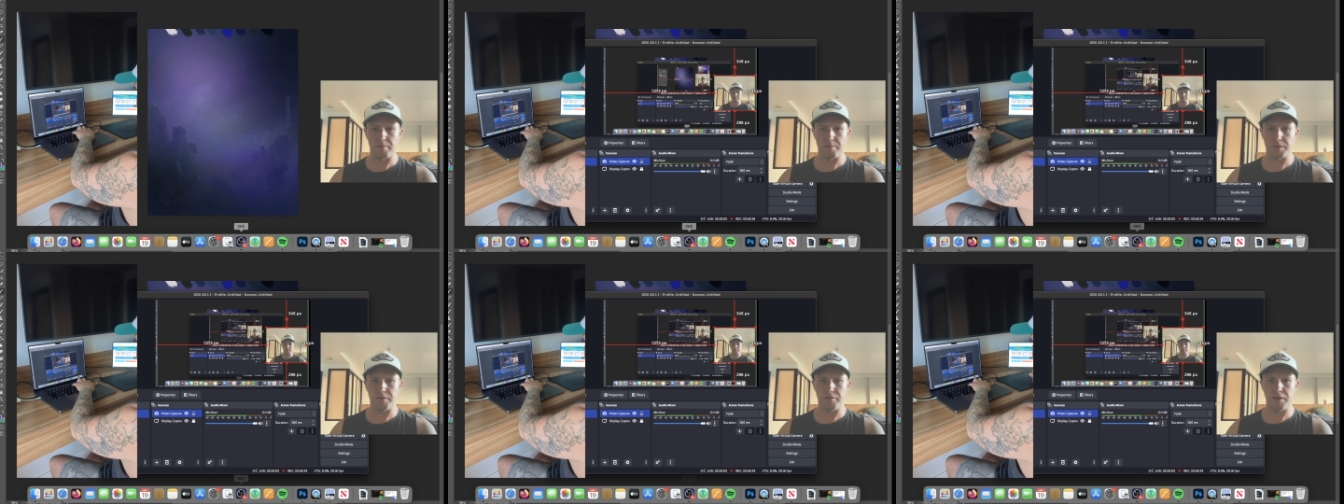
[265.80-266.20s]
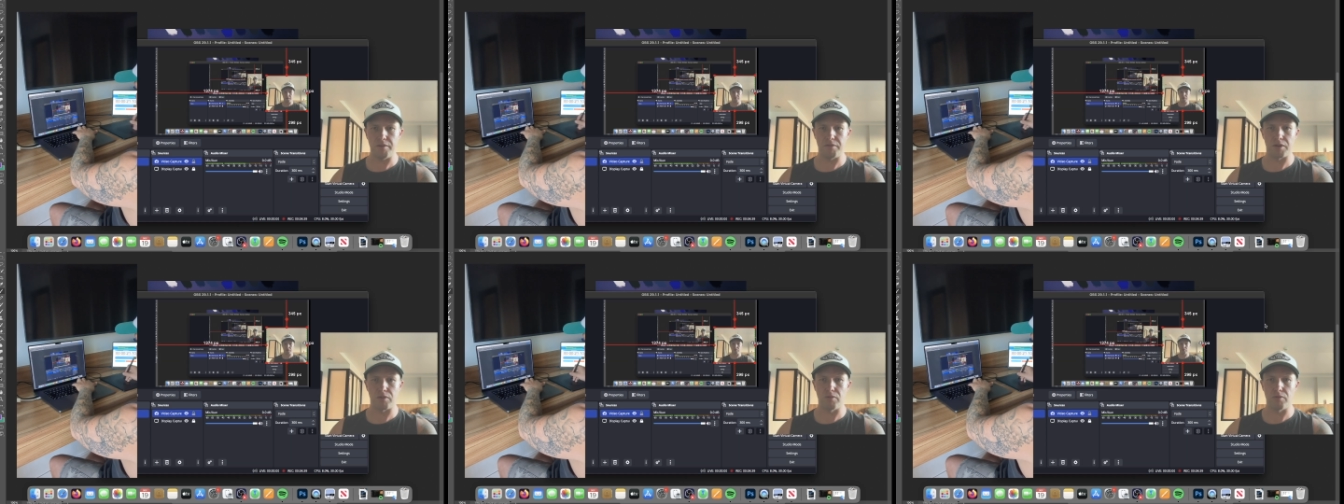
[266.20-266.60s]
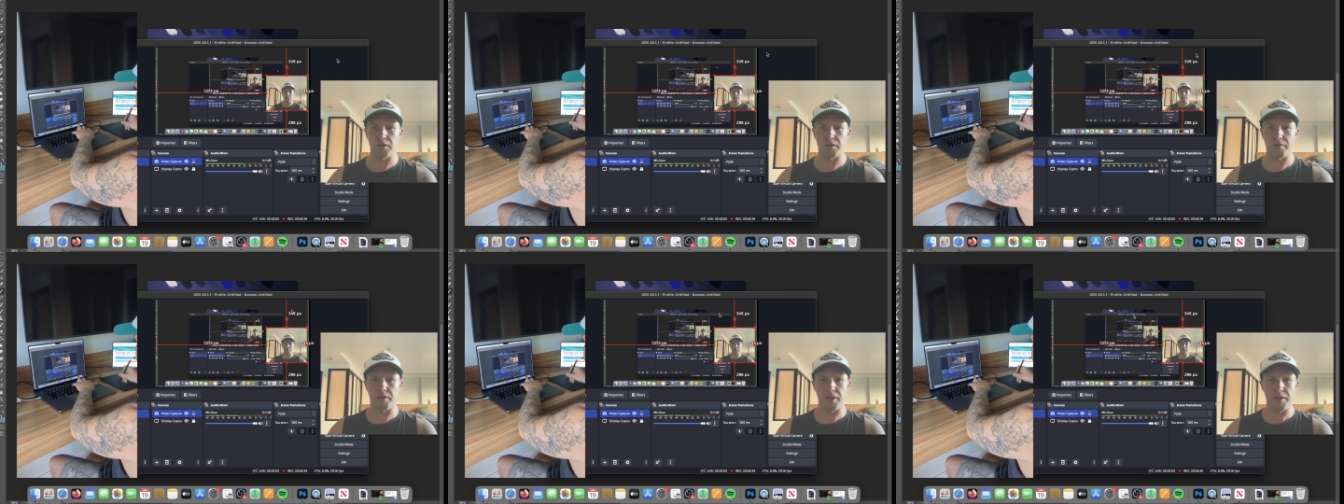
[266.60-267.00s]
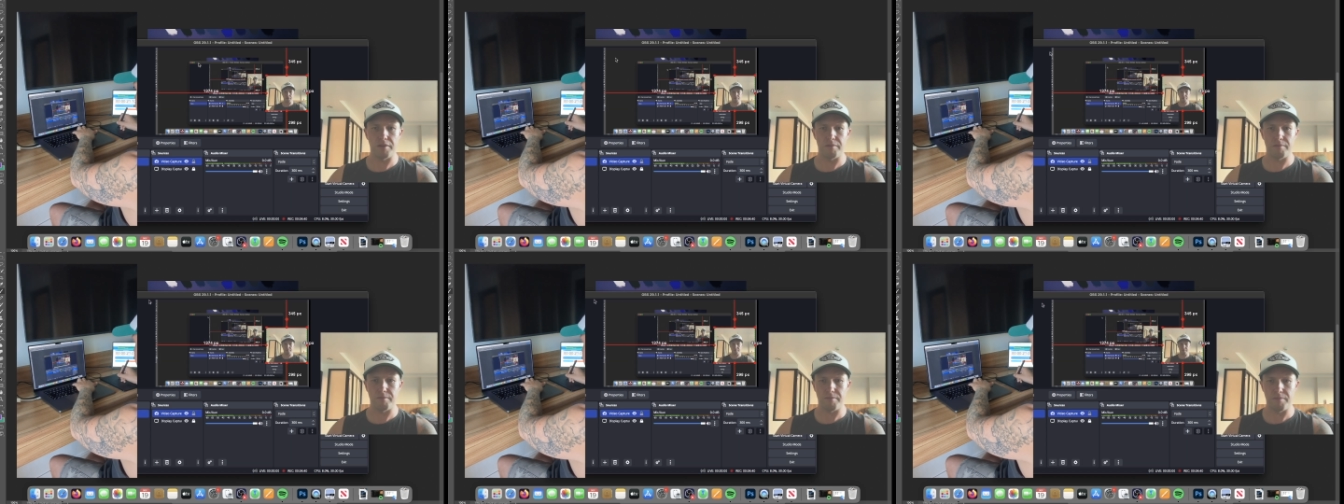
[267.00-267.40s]
Definitely recording, right?
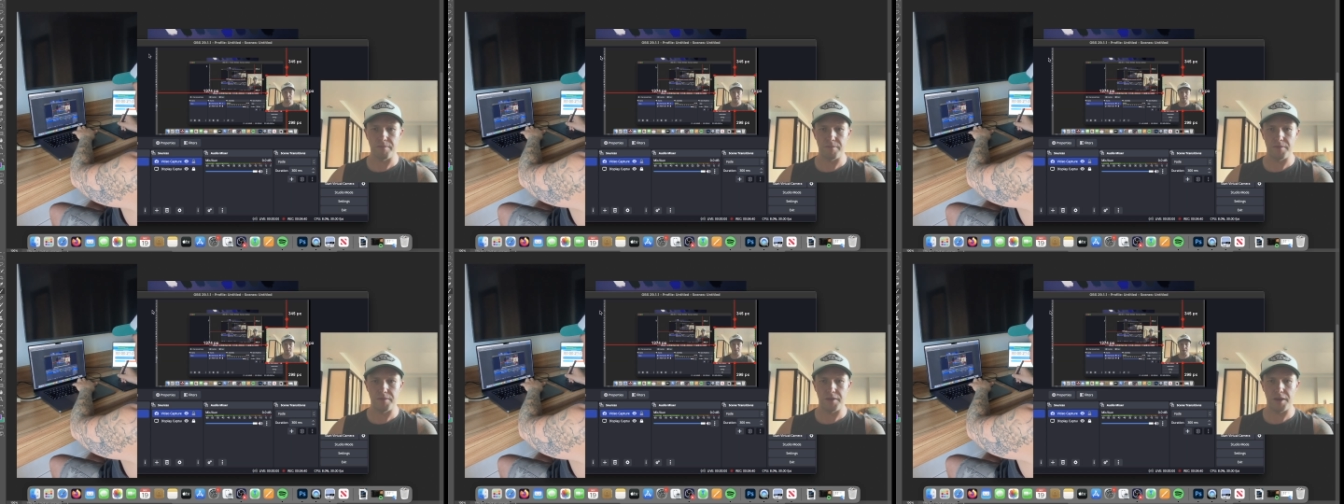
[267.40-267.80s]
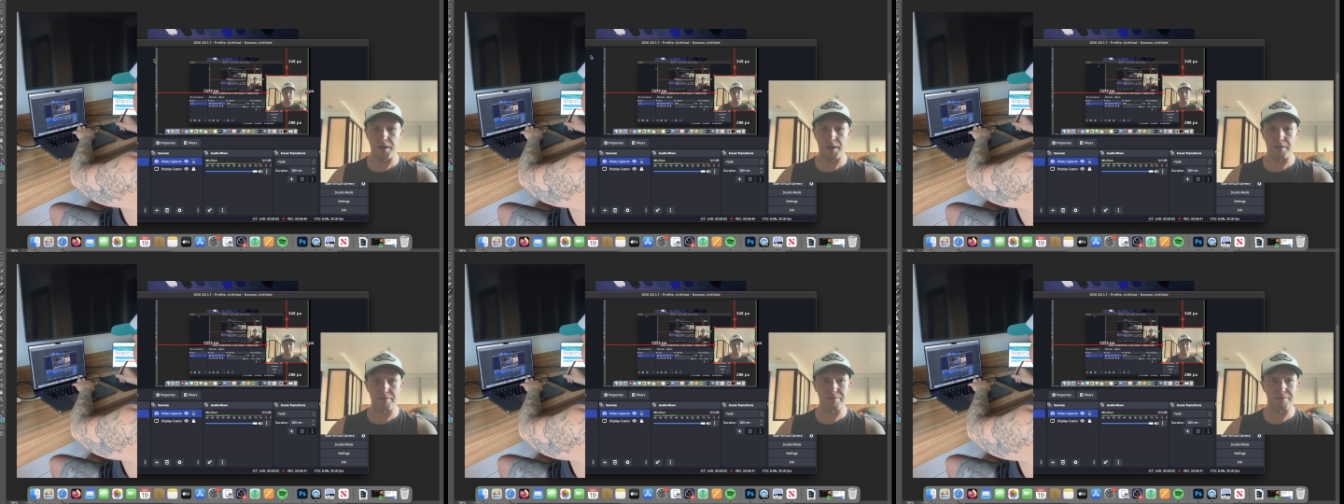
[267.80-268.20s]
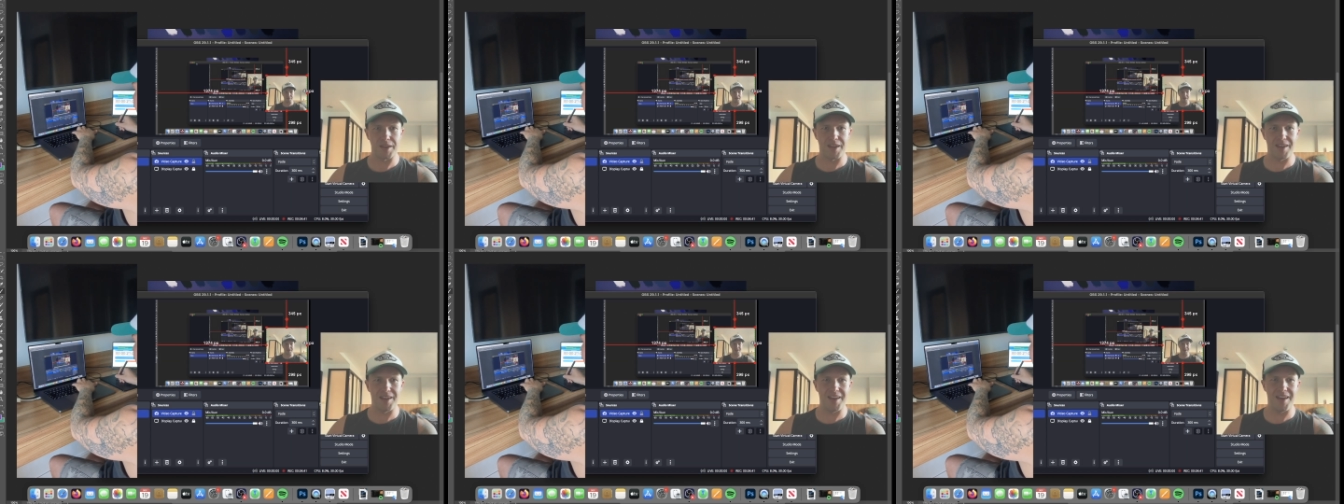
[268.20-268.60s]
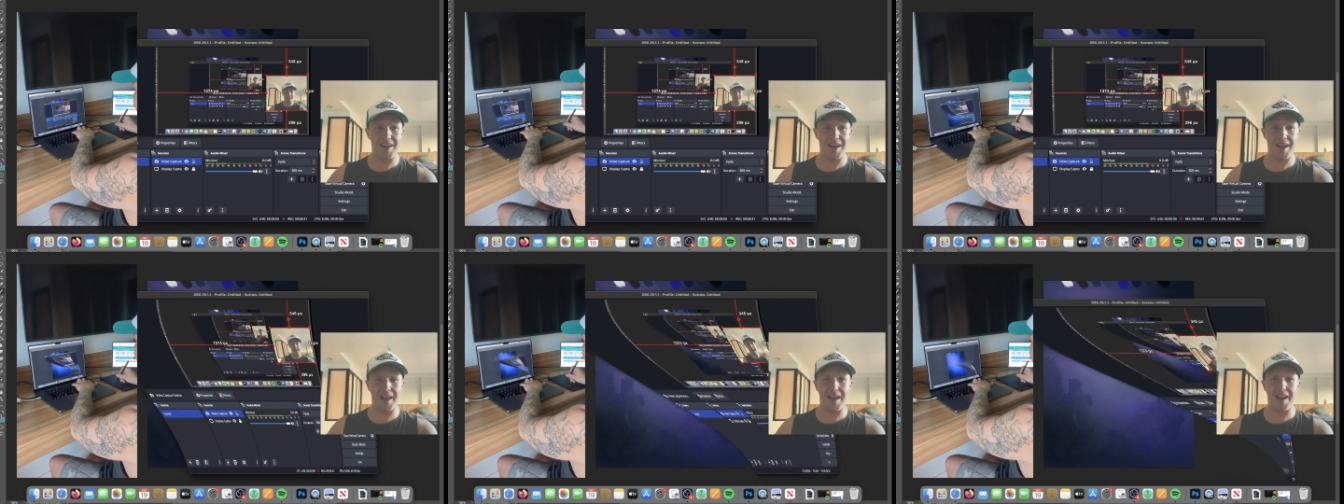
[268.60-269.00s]
Yeah.
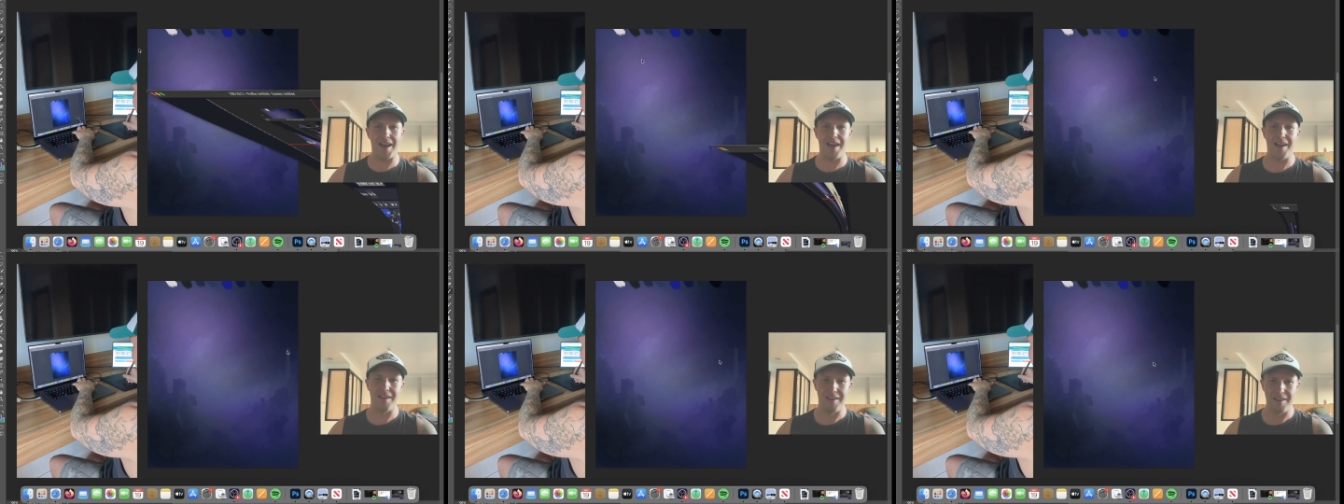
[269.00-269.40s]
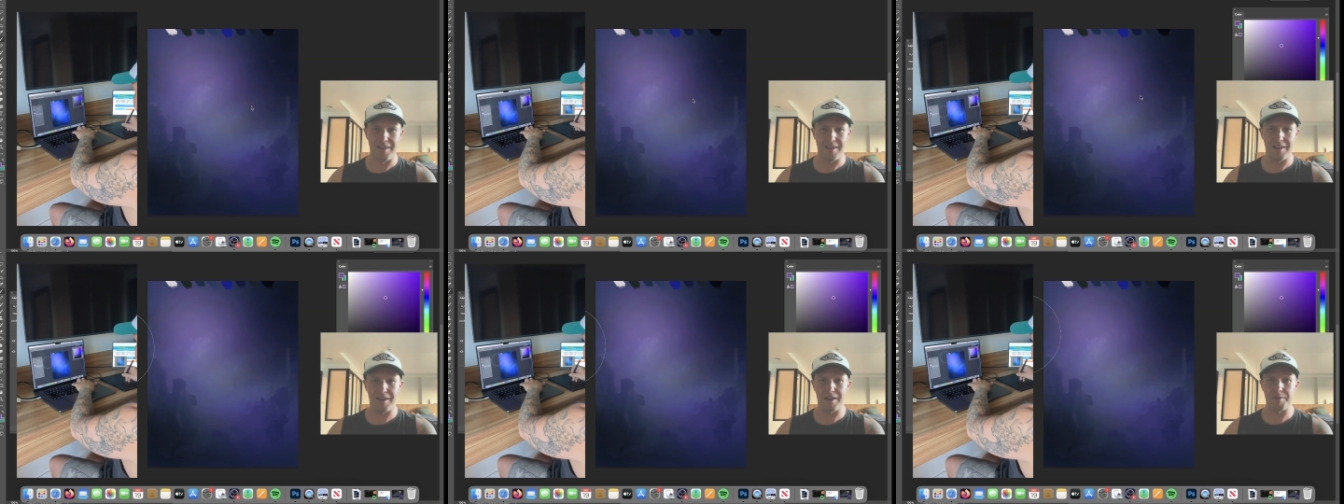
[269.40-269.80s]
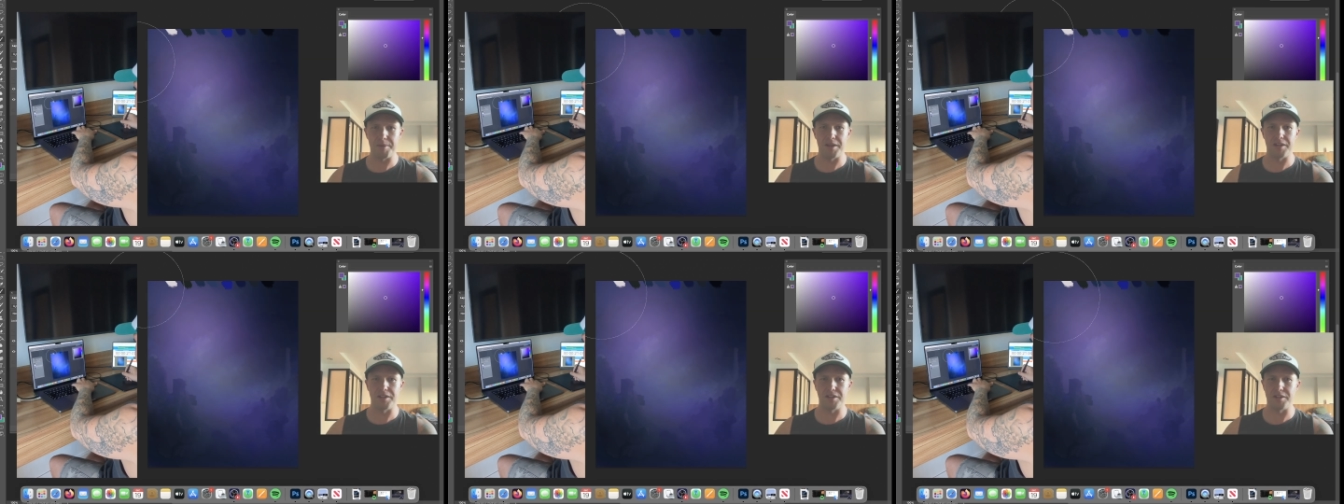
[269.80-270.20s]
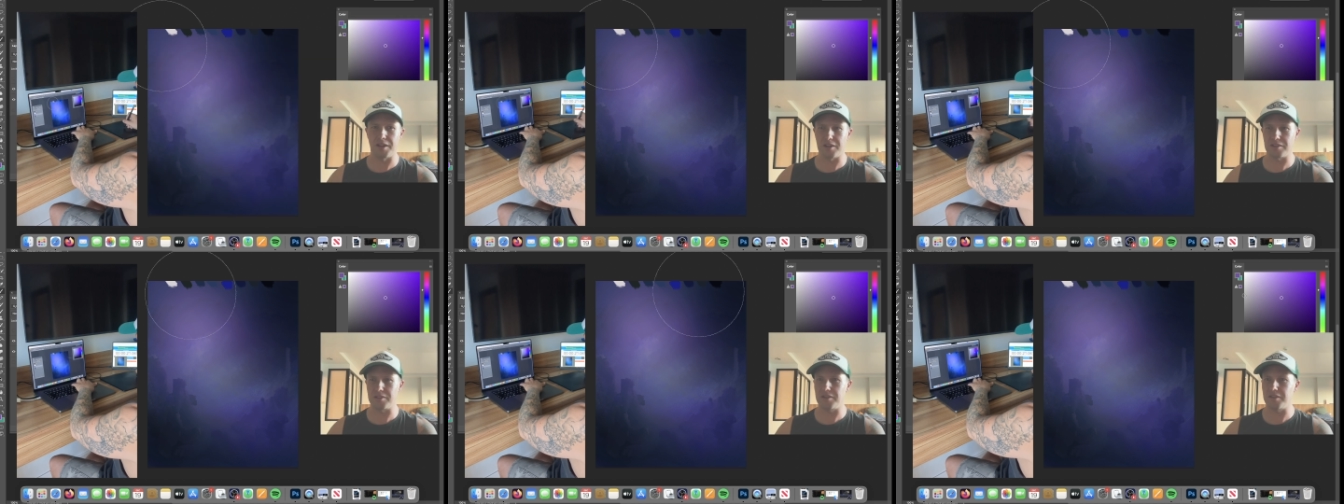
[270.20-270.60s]
That would have been a
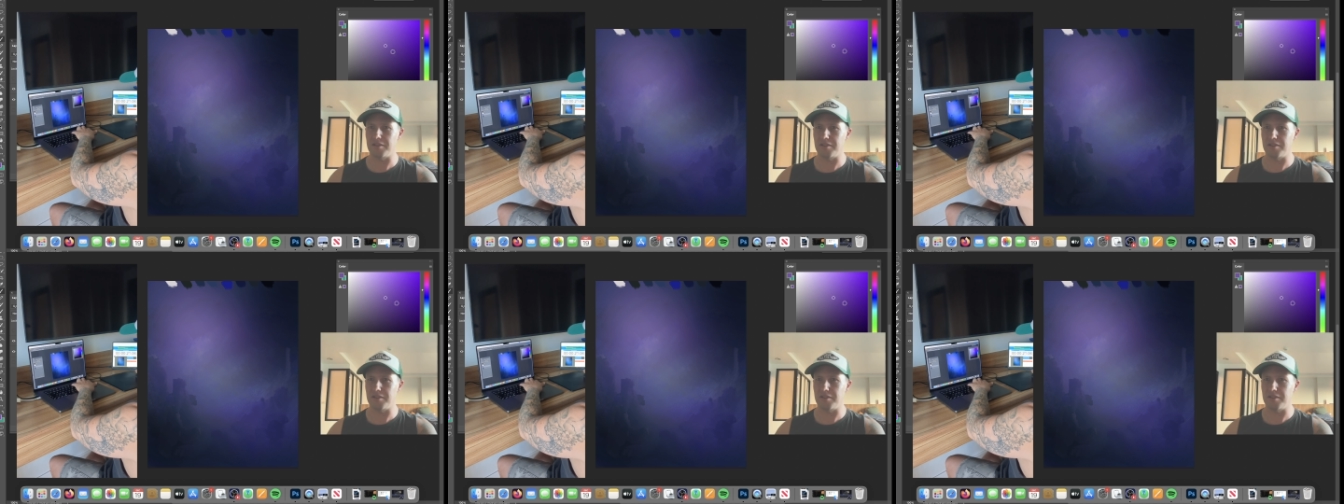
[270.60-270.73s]
disaster.